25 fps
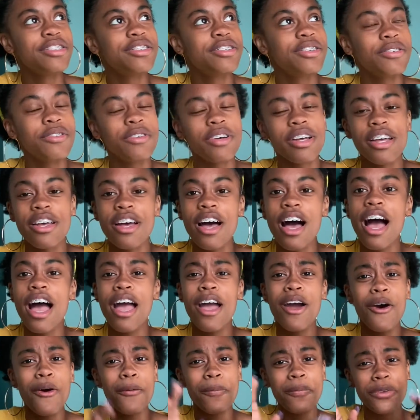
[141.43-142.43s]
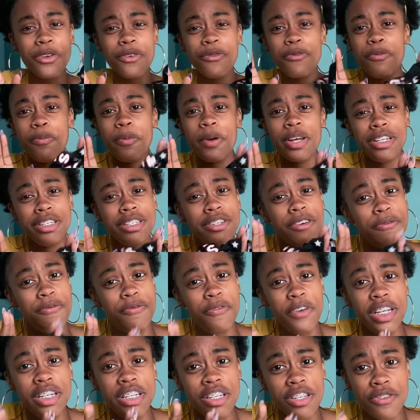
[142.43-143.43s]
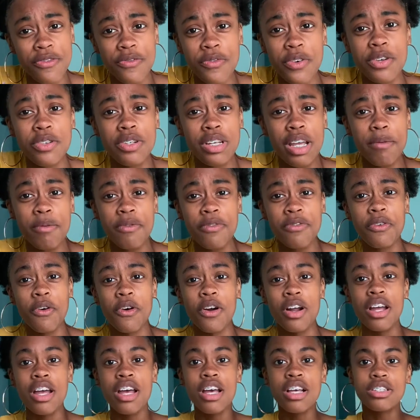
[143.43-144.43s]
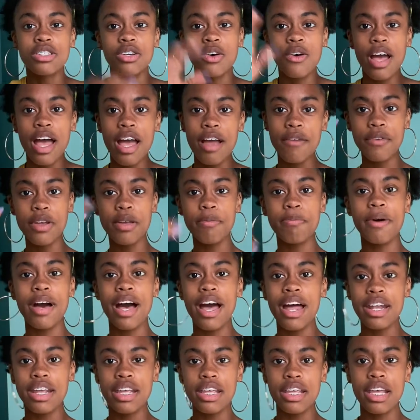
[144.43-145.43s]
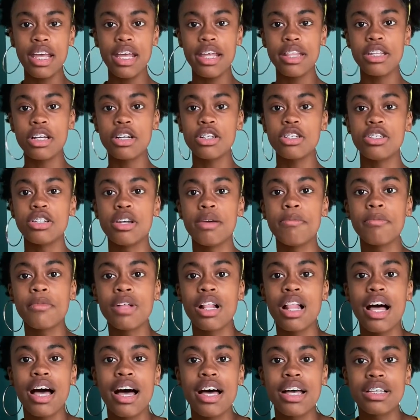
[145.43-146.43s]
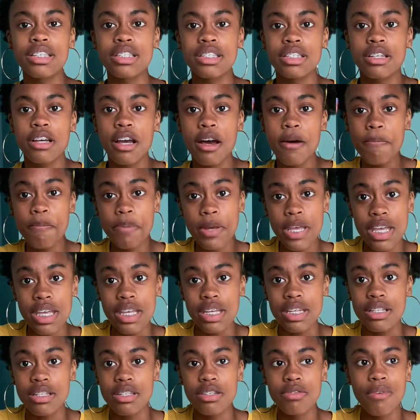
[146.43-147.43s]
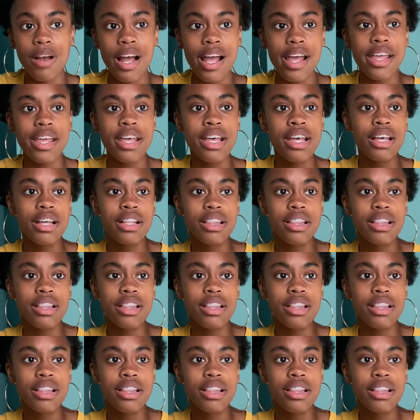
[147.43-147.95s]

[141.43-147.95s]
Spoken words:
So I hope you've been to Fitness Field Day before. So everybody in their gym class competes, right?